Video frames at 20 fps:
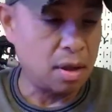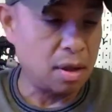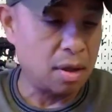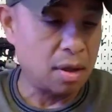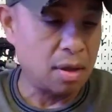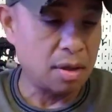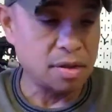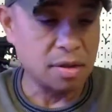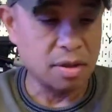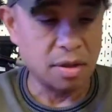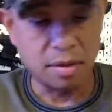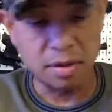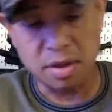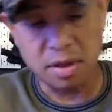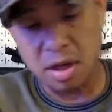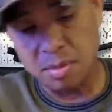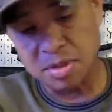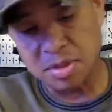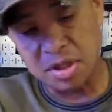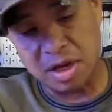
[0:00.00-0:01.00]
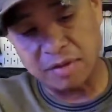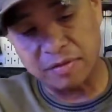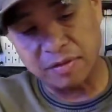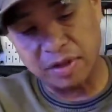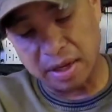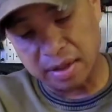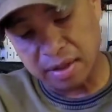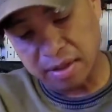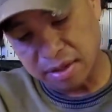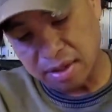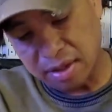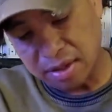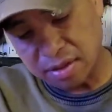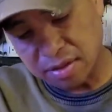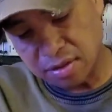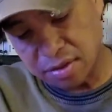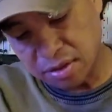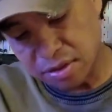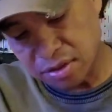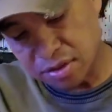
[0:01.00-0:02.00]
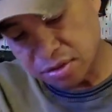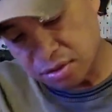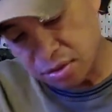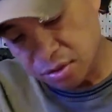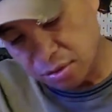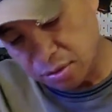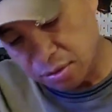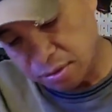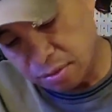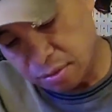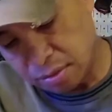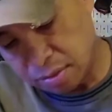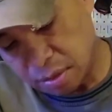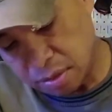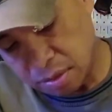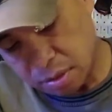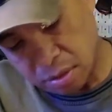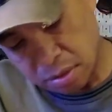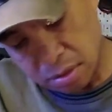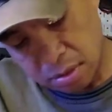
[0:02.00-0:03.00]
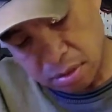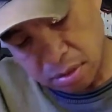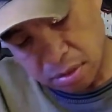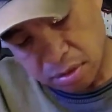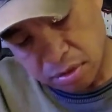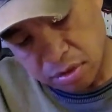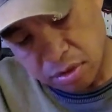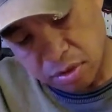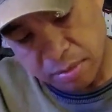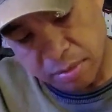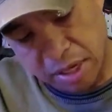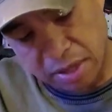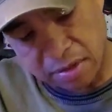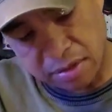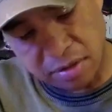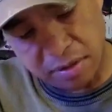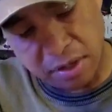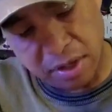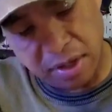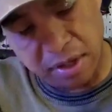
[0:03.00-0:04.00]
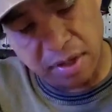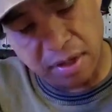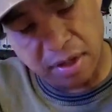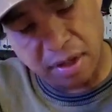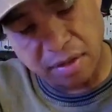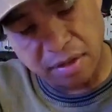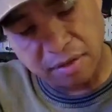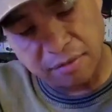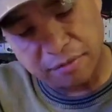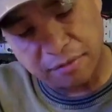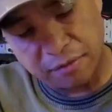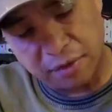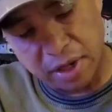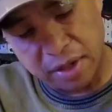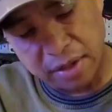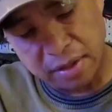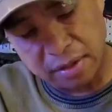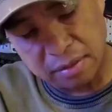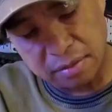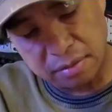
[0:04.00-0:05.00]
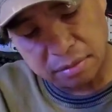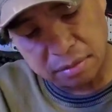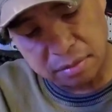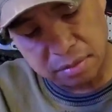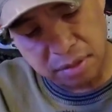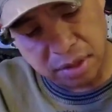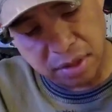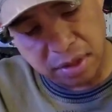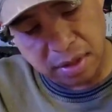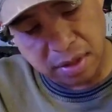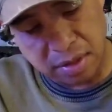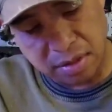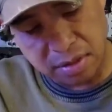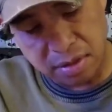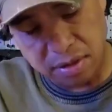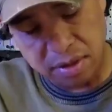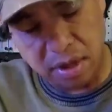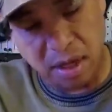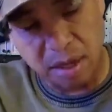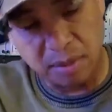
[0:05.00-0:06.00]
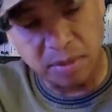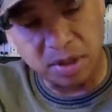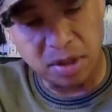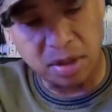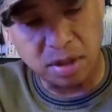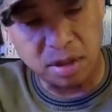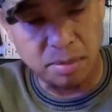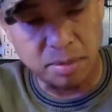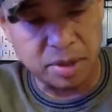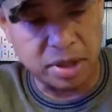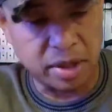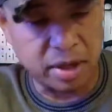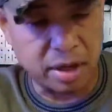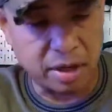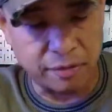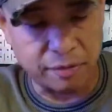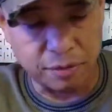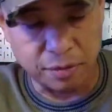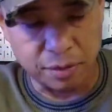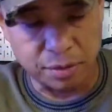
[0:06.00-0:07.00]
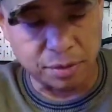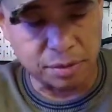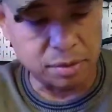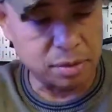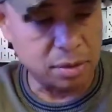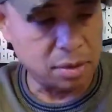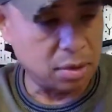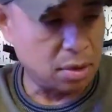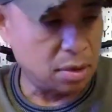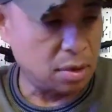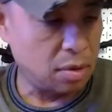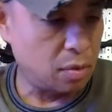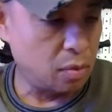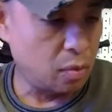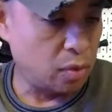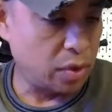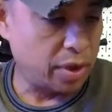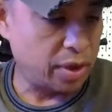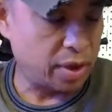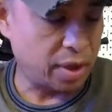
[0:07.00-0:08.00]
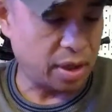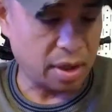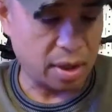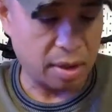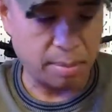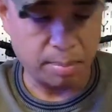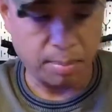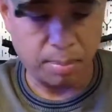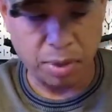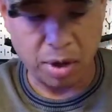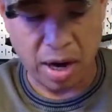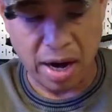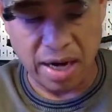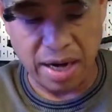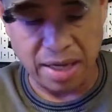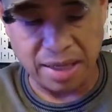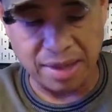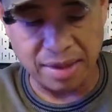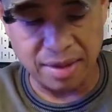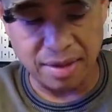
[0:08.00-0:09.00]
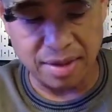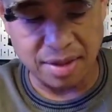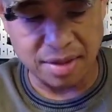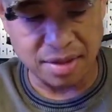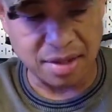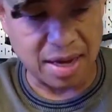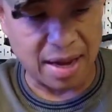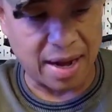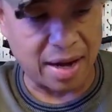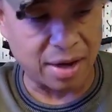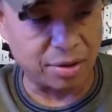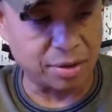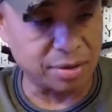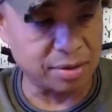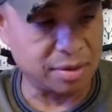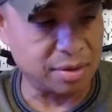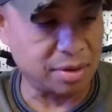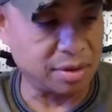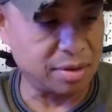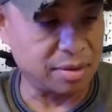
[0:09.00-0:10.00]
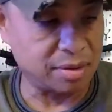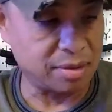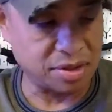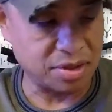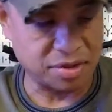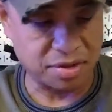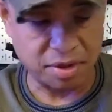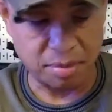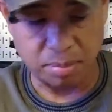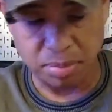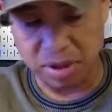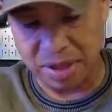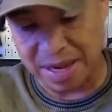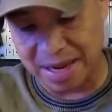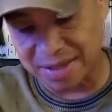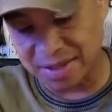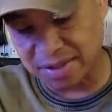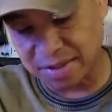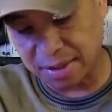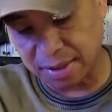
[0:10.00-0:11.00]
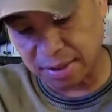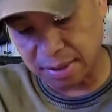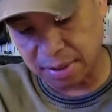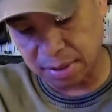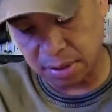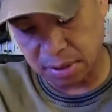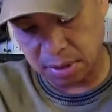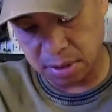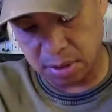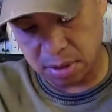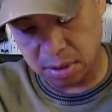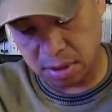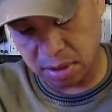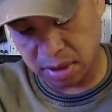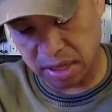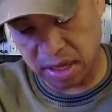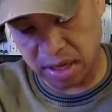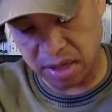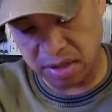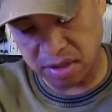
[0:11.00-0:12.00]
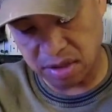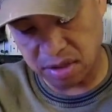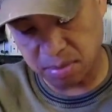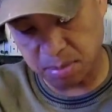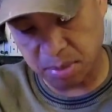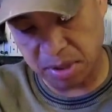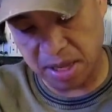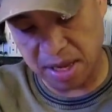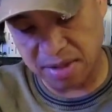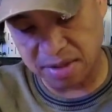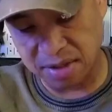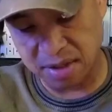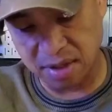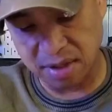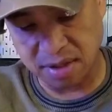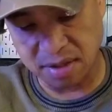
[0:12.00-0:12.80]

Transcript: So it comes off like this. There's two mounts right here on the front, and so you got to be a little bit careful when prying this out because they're plastic. The cage is plastic.